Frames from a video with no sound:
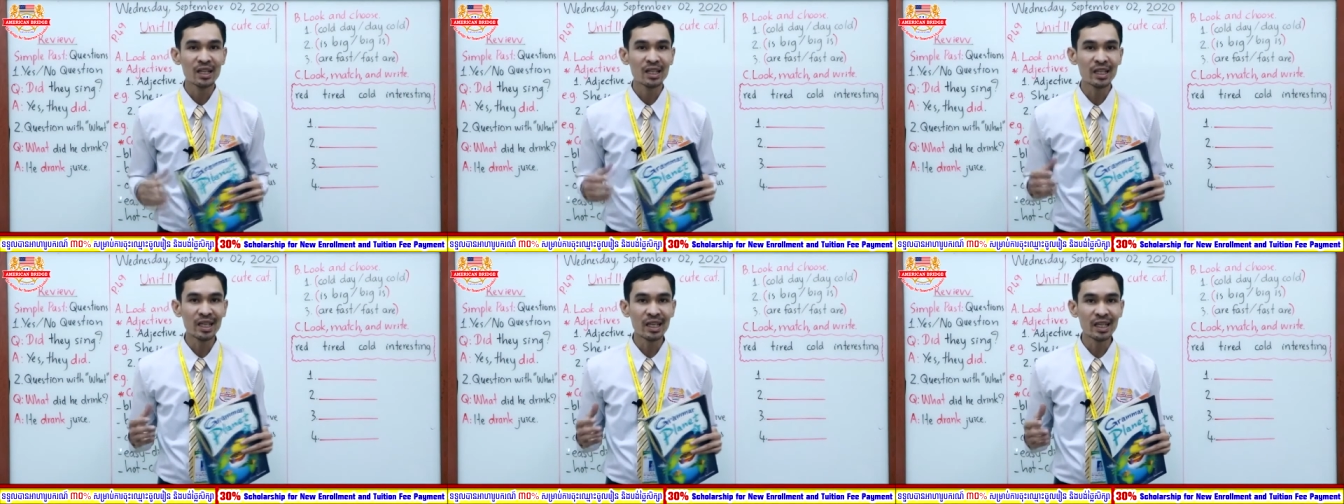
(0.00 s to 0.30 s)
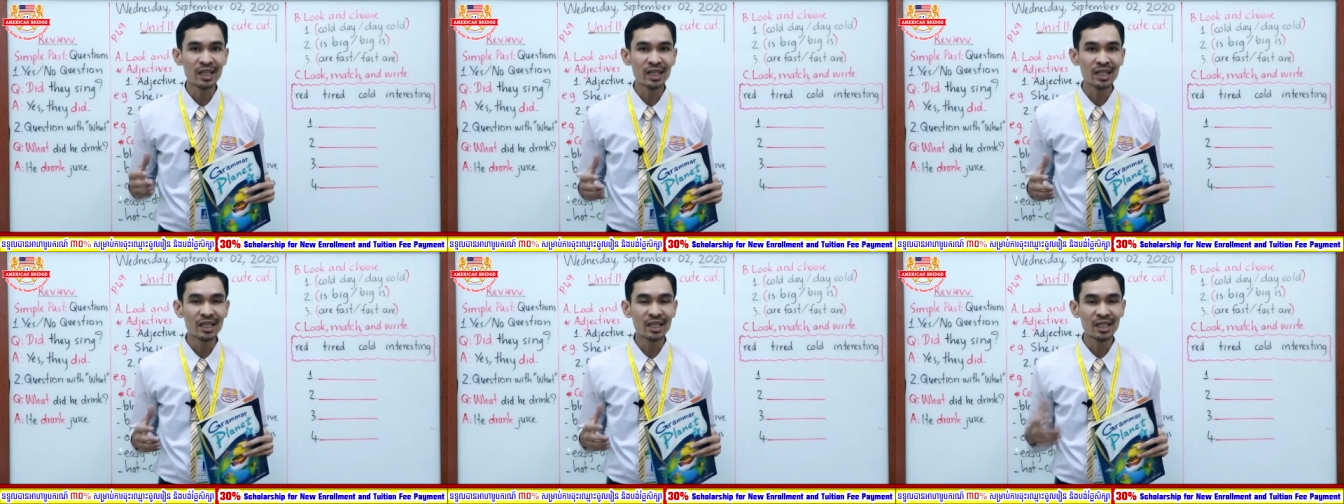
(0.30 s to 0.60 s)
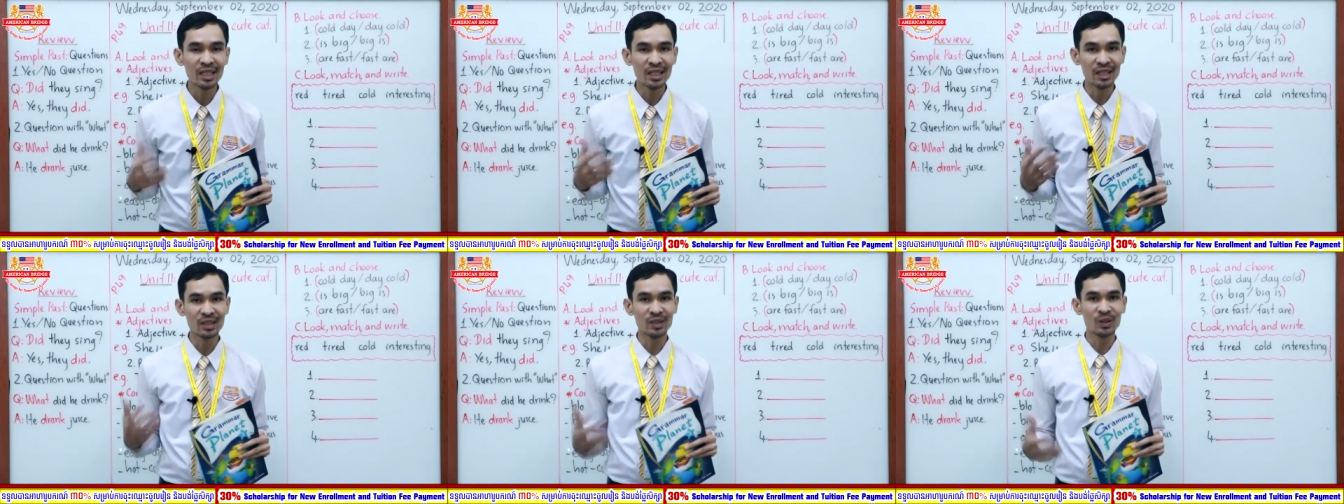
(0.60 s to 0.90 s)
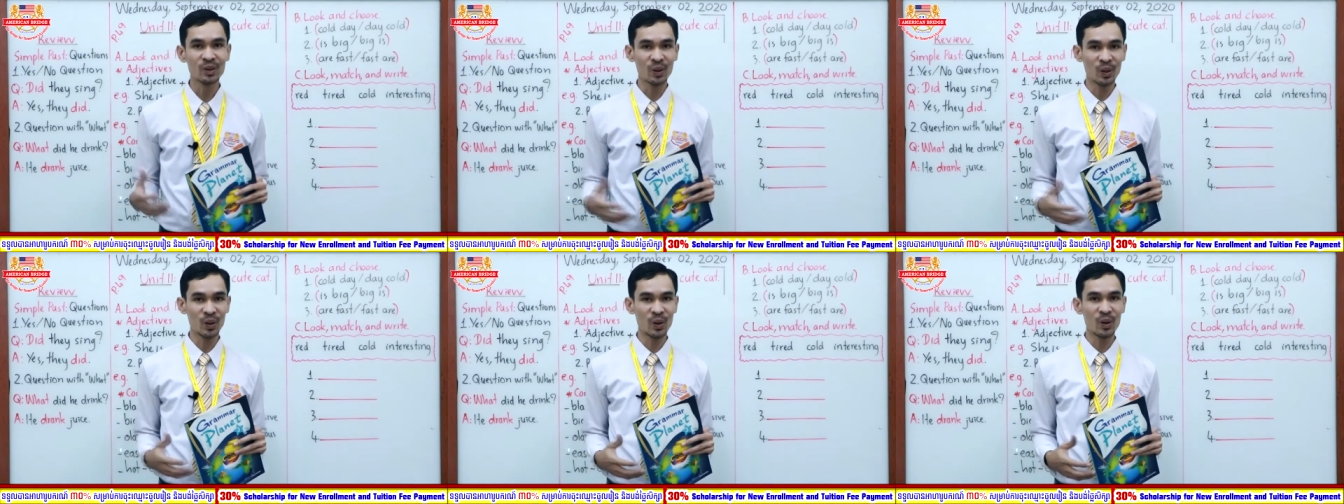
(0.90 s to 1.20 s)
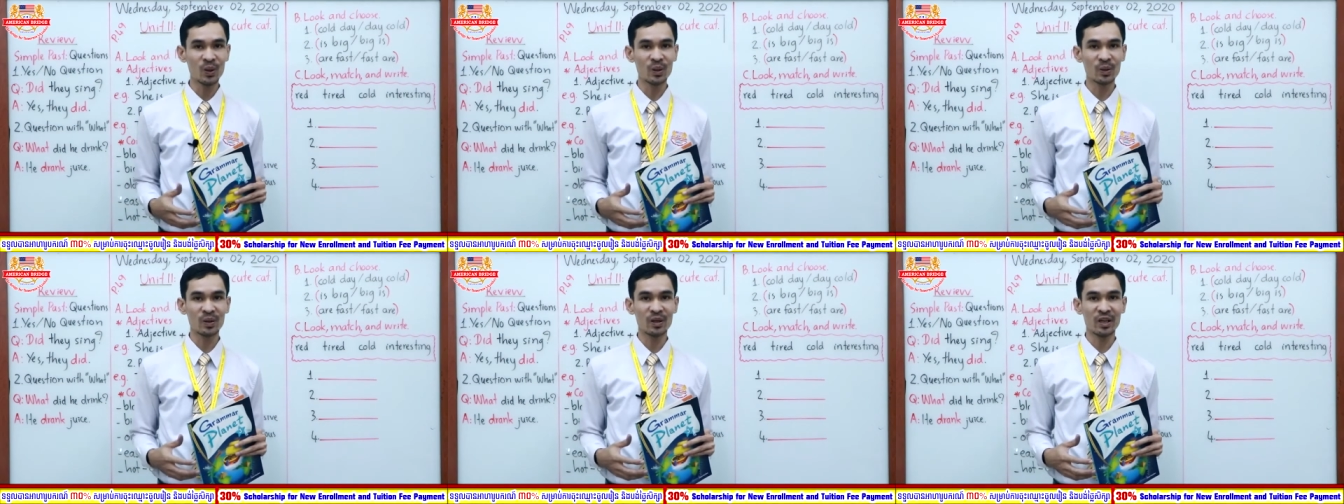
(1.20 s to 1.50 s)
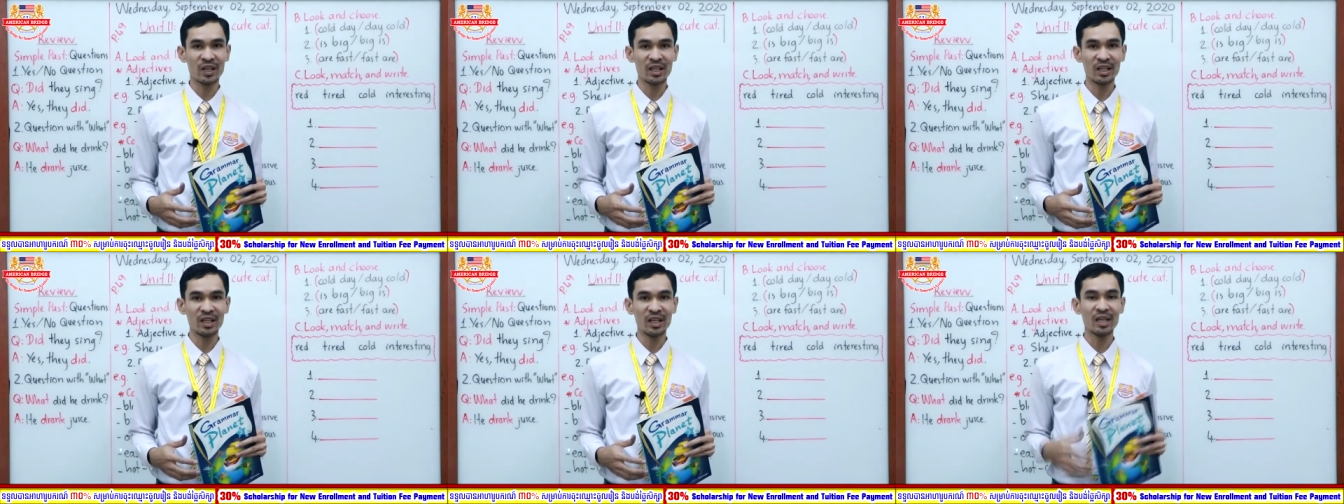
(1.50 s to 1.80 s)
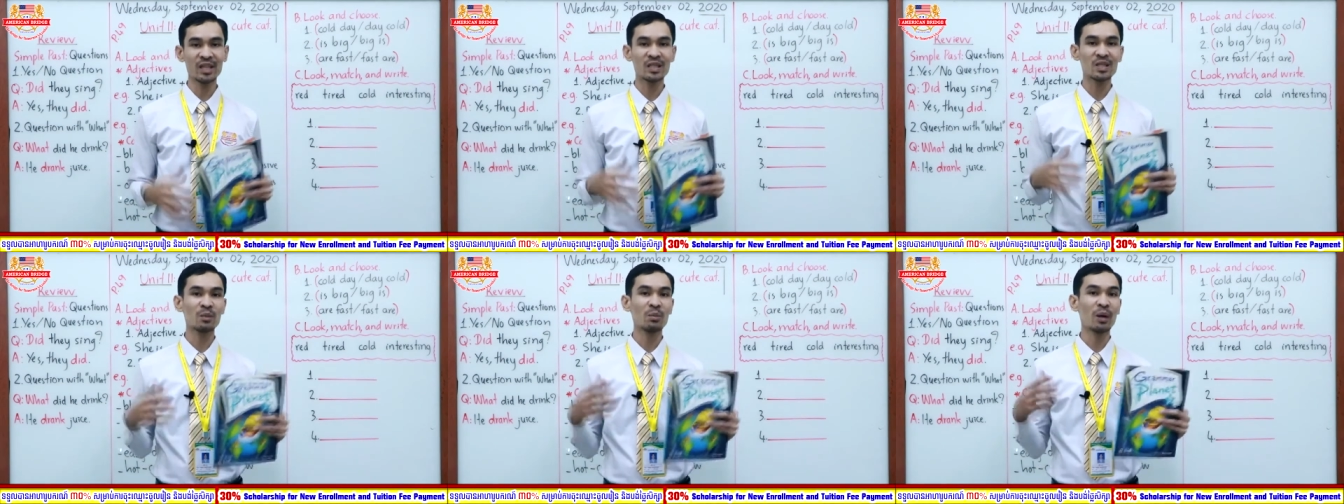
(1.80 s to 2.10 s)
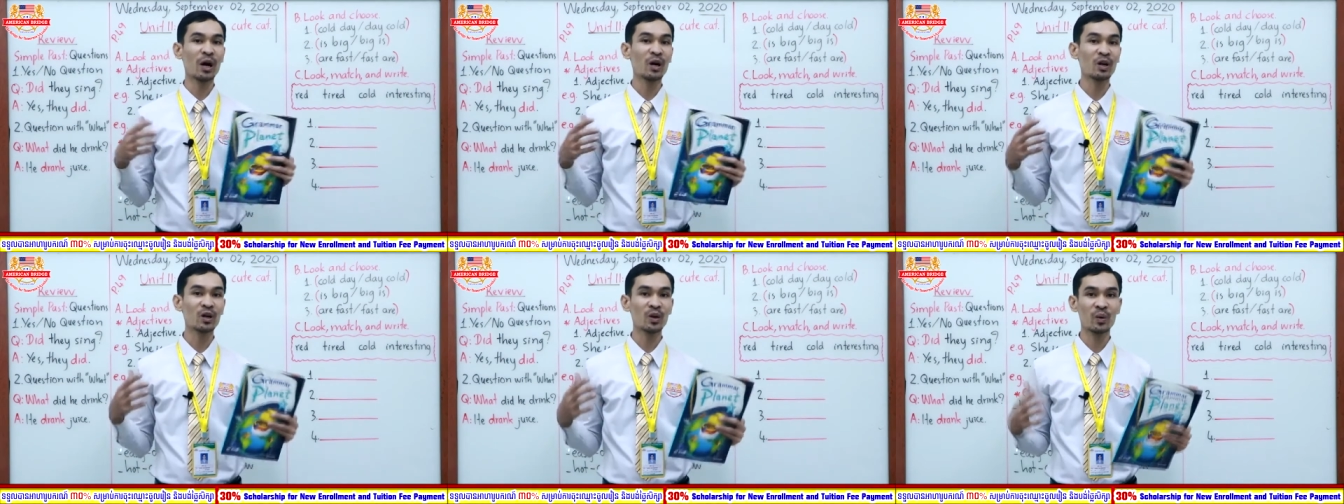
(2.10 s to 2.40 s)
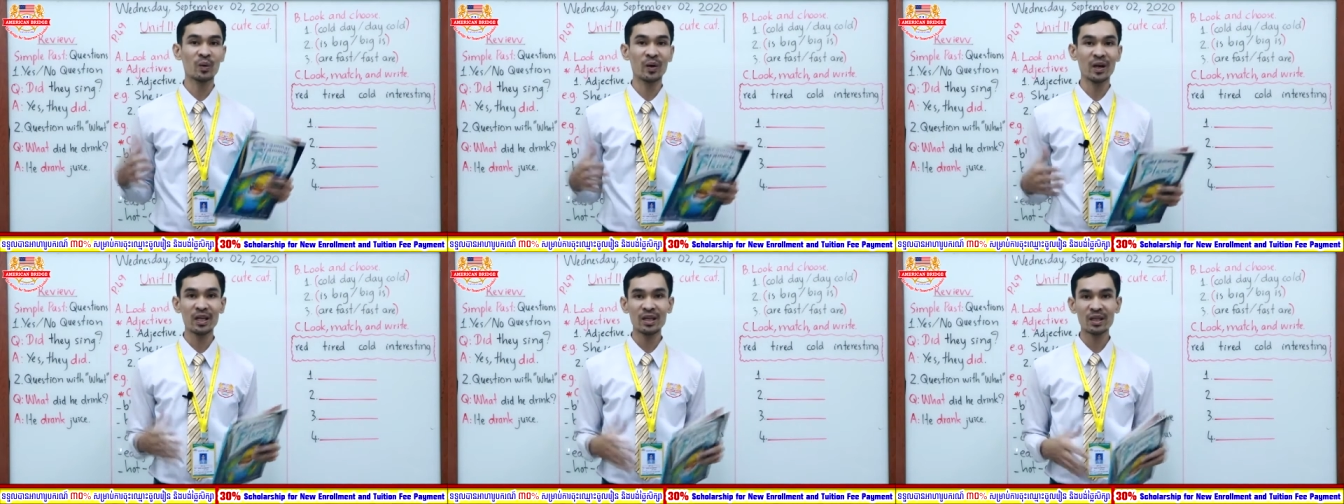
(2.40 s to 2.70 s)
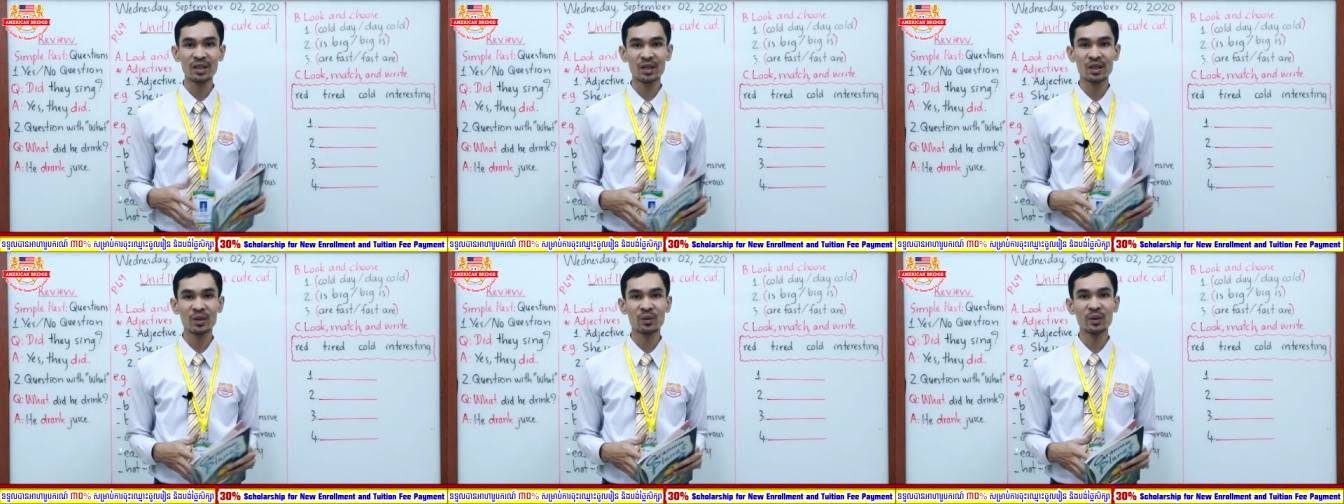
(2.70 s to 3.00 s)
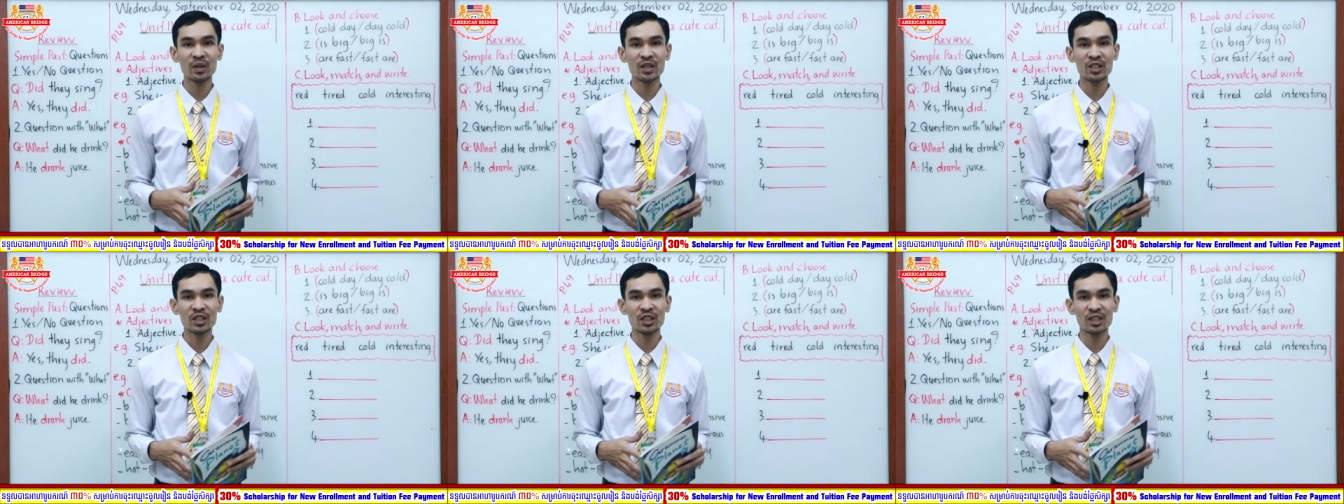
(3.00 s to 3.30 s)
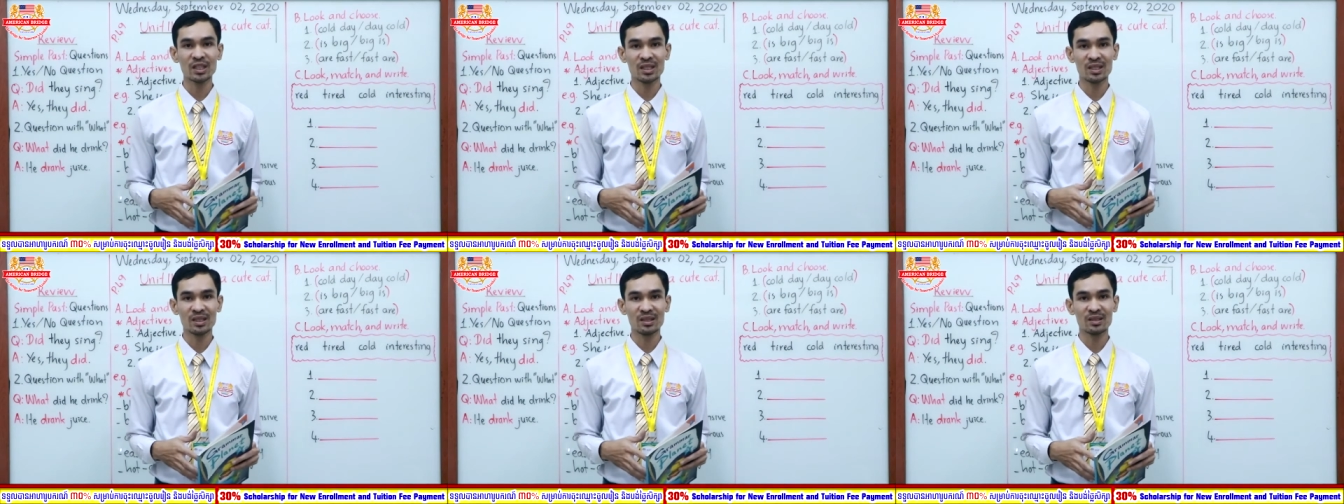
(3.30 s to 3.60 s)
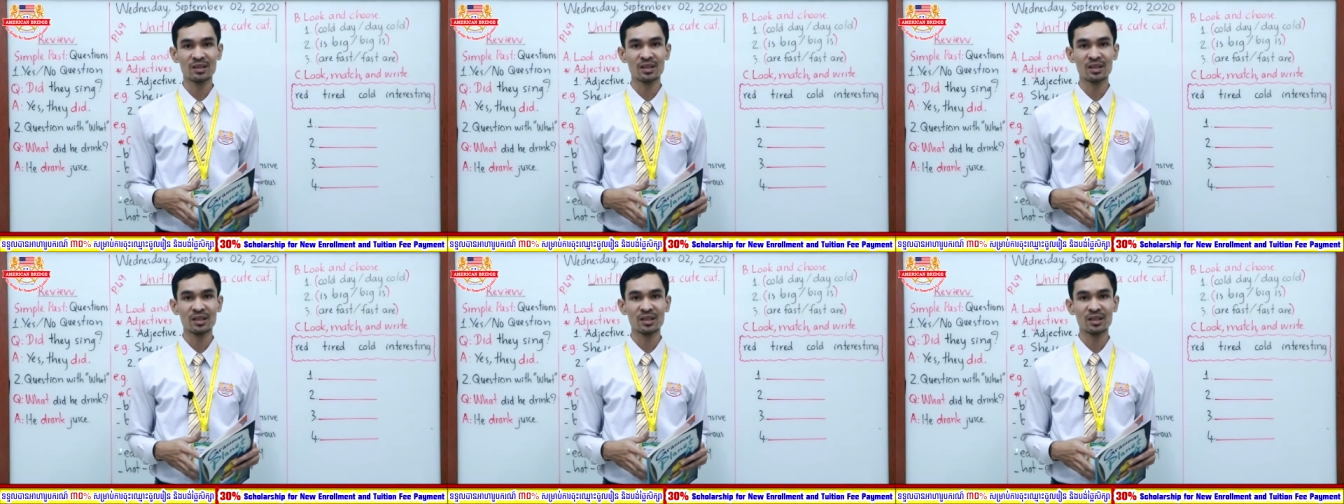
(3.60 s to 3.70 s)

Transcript: did, did you cook, right? It's about question